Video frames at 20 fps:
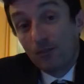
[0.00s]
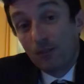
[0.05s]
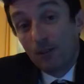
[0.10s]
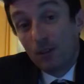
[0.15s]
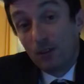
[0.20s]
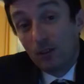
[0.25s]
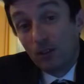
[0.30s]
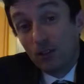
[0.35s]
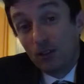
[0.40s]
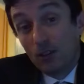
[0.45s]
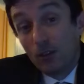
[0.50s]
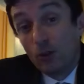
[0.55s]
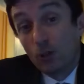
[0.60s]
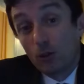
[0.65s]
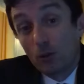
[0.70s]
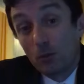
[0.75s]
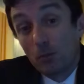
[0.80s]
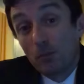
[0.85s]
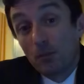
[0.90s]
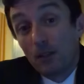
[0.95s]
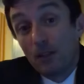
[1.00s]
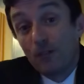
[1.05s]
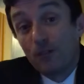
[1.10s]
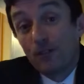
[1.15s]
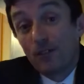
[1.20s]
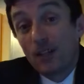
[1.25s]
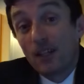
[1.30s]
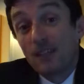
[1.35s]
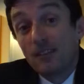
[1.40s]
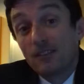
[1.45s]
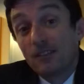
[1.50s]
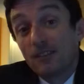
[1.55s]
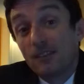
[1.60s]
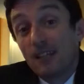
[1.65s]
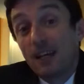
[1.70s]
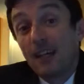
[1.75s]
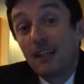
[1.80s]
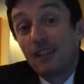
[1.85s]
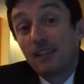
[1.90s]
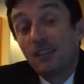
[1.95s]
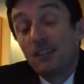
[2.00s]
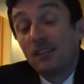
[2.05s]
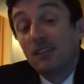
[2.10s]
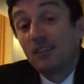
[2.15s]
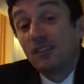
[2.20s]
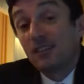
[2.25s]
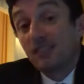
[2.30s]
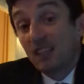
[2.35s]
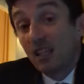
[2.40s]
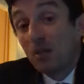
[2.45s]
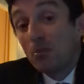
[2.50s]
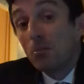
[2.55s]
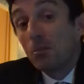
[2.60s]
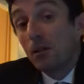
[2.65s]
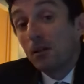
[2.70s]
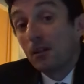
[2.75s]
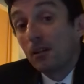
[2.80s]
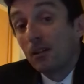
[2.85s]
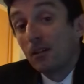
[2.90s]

in Europe, in France, died in December.